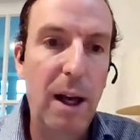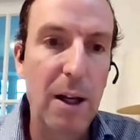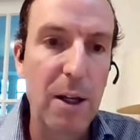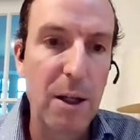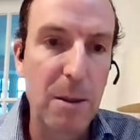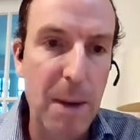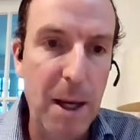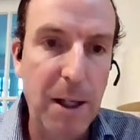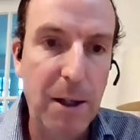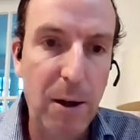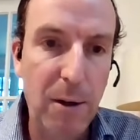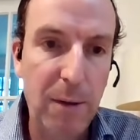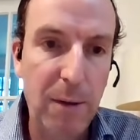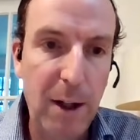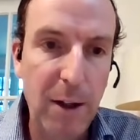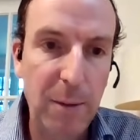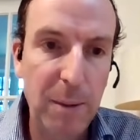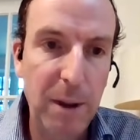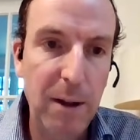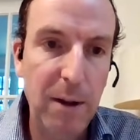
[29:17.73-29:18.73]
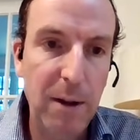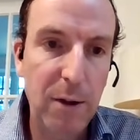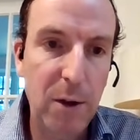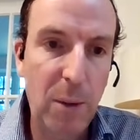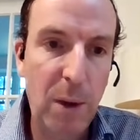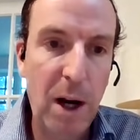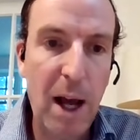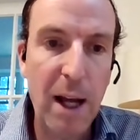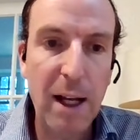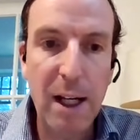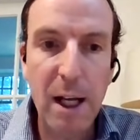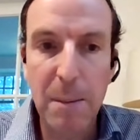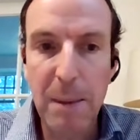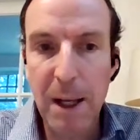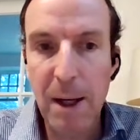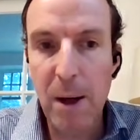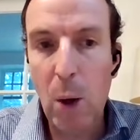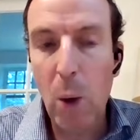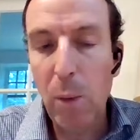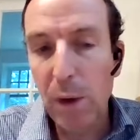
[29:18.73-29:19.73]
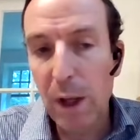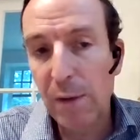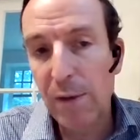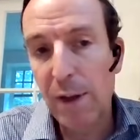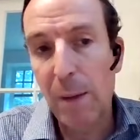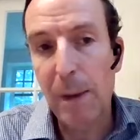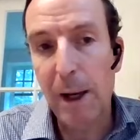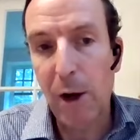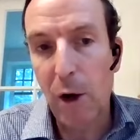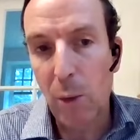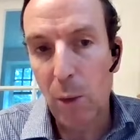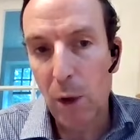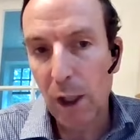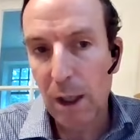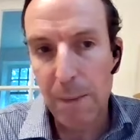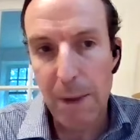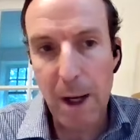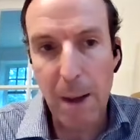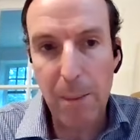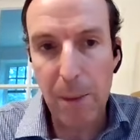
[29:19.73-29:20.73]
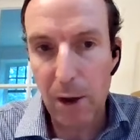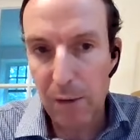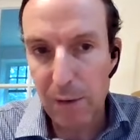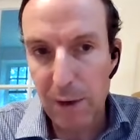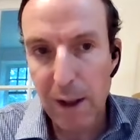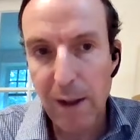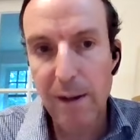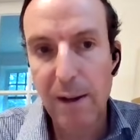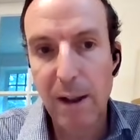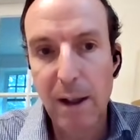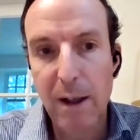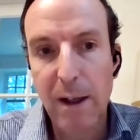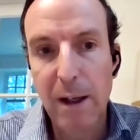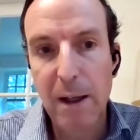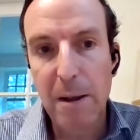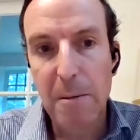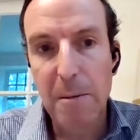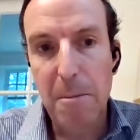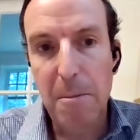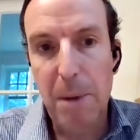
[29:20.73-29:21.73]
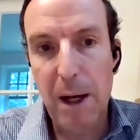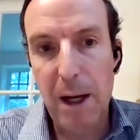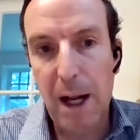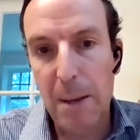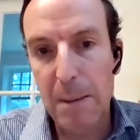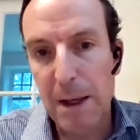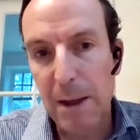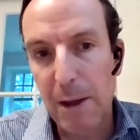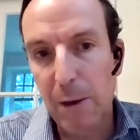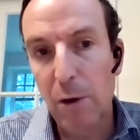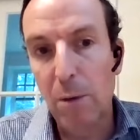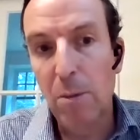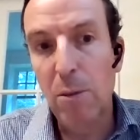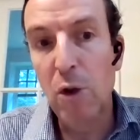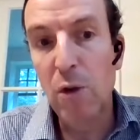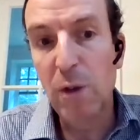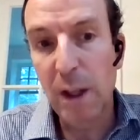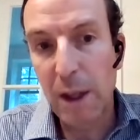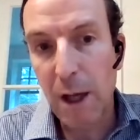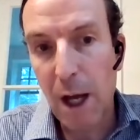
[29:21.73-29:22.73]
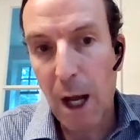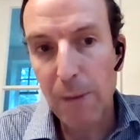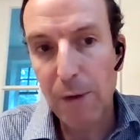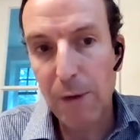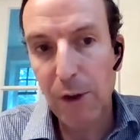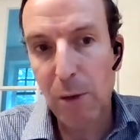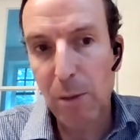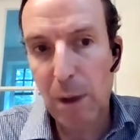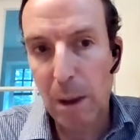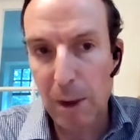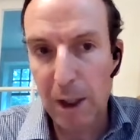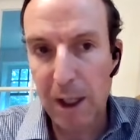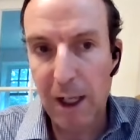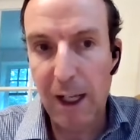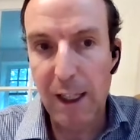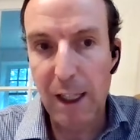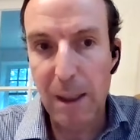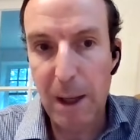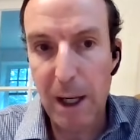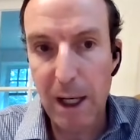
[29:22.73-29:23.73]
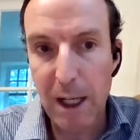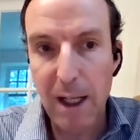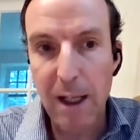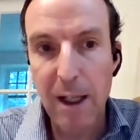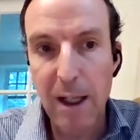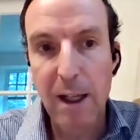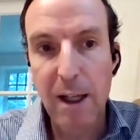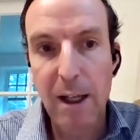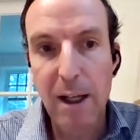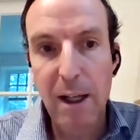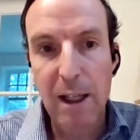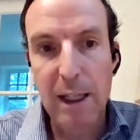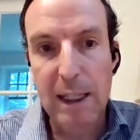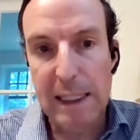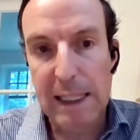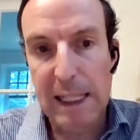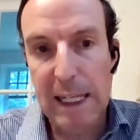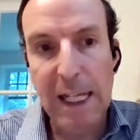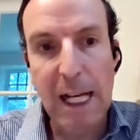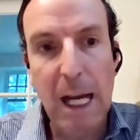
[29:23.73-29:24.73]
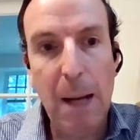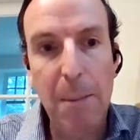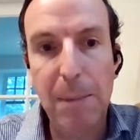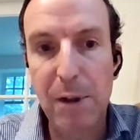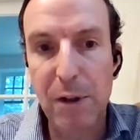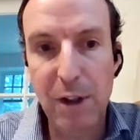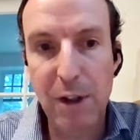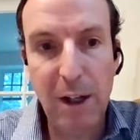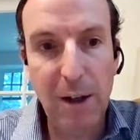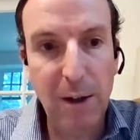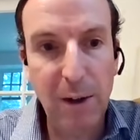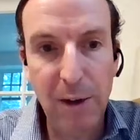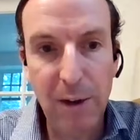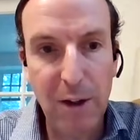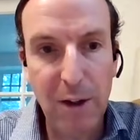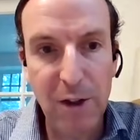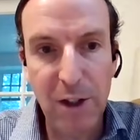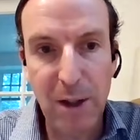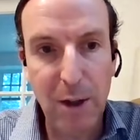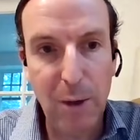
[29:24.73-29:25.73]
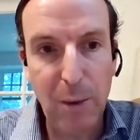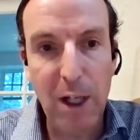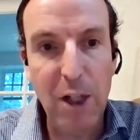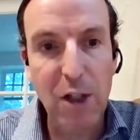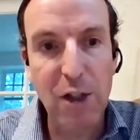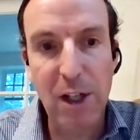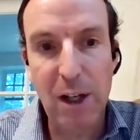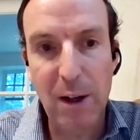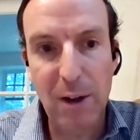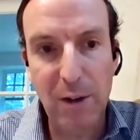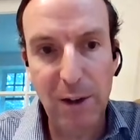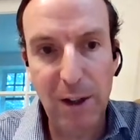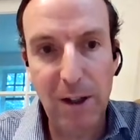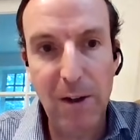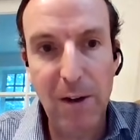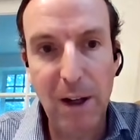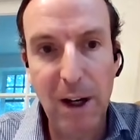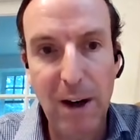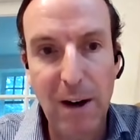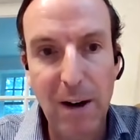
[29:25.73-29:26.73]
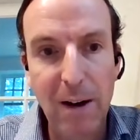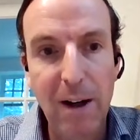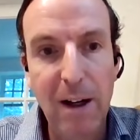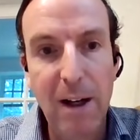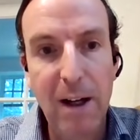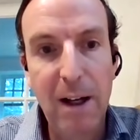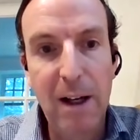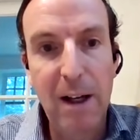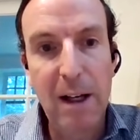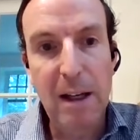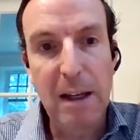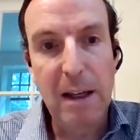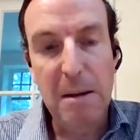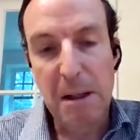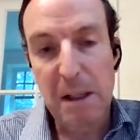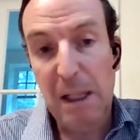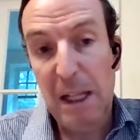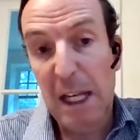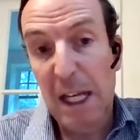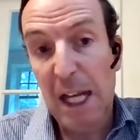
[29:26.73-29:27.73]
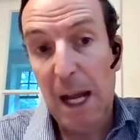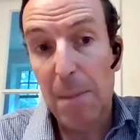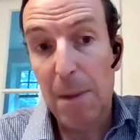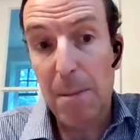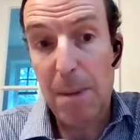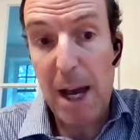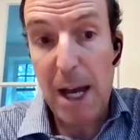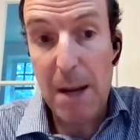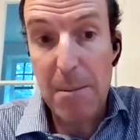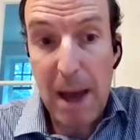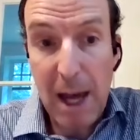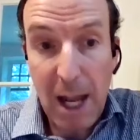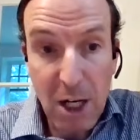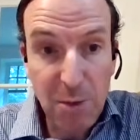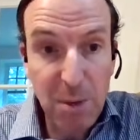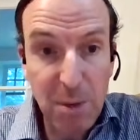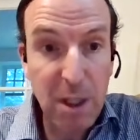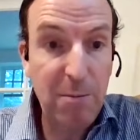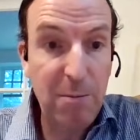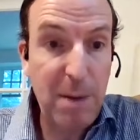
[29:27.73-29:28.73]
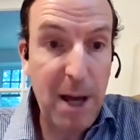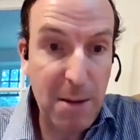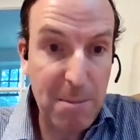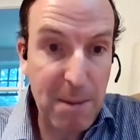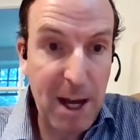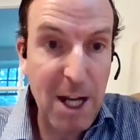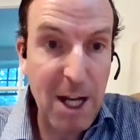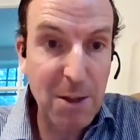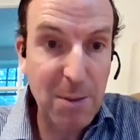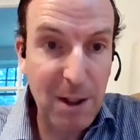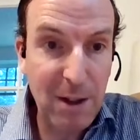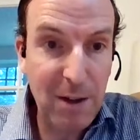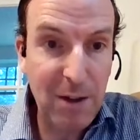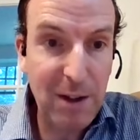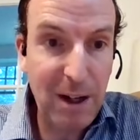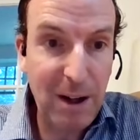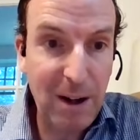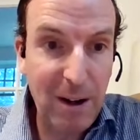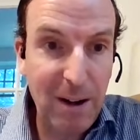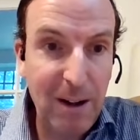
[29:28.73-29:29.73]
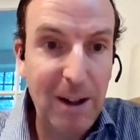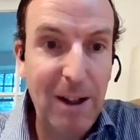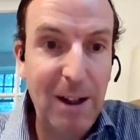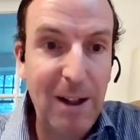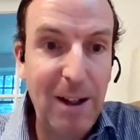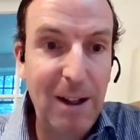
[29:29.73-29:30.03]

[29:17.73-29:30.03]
uh, you make your investment. So when I come in, hopefully I've done my homework. I'm not perfect, but I'm either removing the obstacle by bringing in the money, cleaning up the share, the, the weak shares that are there, cleaning up the bad management if bad management is there,